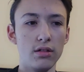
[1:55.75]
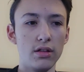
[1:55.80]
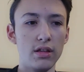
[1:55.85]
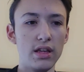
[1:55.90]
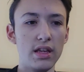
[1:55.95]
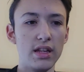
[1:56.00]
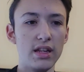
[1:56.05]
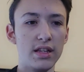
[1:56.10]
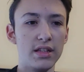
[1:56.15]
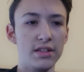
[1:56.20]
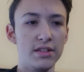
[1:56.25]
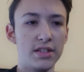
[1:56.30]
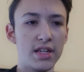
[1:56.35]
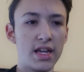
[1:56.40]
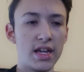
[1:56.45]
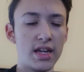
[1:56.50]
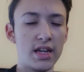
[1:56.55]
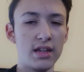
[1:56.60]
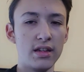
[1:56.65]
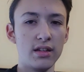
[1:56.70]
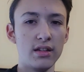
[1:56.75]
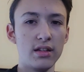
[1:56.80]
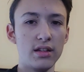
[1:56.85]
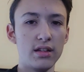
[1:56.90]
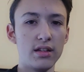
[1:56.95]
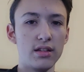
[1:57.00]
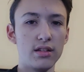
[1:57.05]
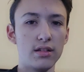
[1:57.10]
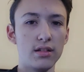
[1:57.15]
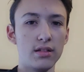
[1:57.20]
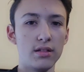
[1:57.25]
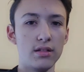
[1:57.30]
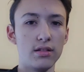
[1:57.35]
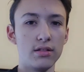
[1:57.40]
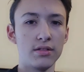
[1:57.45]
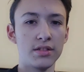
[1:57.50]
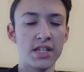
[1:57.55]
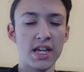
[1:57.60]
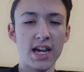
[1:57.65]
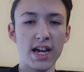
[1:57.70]
It is a
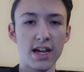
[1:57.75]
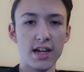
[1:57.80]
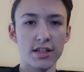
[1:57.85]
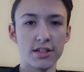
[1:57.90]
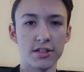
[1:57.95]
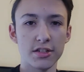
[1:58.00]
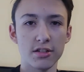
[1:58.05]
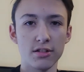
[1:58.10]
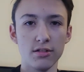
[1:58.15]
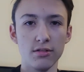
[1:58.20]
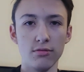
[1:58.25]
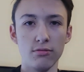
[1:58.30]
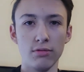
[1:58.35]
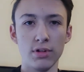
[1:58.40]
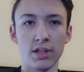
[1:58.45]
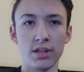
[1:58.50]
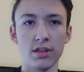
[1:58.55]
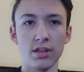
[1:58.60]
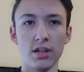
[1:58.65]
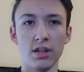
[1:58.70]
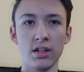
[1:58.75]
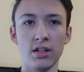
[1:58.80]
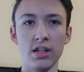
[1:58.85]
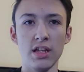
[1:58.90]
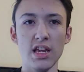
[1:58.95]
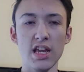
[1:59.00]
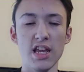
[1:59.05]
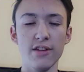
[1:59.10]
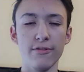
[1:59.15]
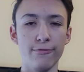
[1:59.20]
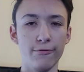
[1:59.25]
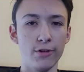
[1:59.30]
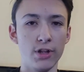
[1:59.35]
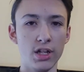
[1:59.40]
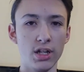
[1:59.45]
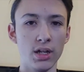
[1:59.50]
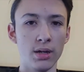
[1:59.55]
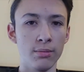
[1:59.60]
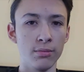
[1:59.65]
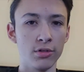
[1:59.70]
task with an infinite
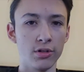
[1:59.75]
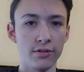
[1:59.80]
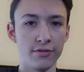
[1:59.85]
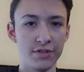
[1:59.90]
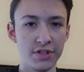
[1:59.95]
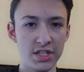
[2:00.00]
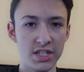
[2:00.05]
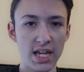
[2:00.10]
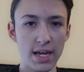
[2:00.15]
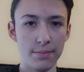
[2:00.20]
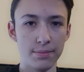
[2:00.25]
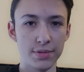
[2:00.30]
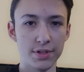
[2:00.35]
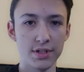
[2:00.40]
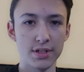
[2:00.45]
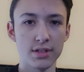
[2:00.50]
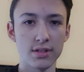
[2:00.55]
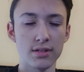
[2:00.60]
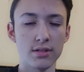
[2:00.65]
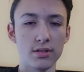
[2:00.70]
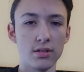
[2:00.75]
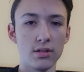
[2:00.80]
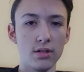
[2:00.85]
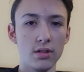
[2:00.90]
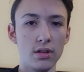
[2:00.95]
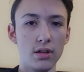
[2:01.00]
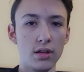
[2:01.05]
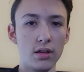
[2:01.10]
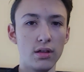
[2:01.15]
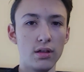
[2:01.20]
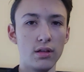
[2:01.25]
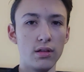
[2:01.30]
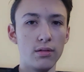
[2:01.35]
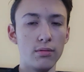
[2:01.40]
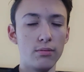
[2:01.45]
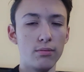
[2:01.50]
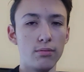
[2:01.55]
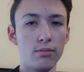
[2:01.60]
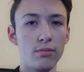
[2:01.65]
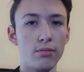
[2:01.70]
number of steps,
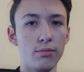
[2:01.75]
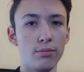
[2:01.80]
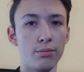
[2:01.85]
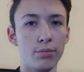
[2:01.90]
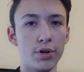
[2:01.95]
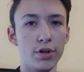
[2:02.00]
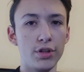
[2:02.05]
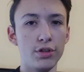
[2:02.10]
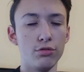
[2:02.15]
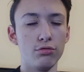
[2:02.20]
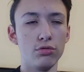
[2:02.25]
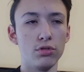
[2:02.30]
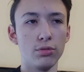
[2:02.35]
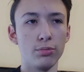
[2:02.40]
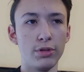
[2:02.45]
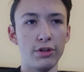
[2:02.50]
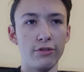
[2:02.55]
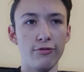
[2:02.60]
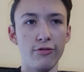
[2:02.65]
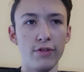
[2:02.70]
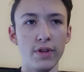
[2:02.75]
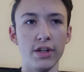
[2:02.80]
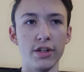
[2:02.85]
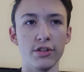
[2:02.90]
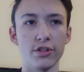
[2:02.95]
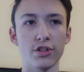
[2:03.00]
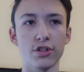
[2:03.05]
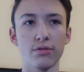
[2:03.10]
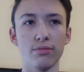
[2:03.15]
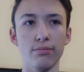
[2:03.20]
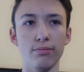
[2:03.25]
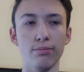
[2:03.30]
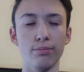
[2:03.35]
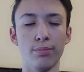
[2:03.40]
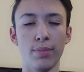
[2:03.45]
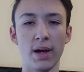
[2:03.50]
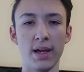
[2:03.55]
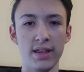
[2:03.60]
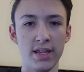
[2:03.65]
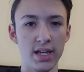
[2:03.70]
but you will be finished
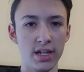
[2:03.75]
by the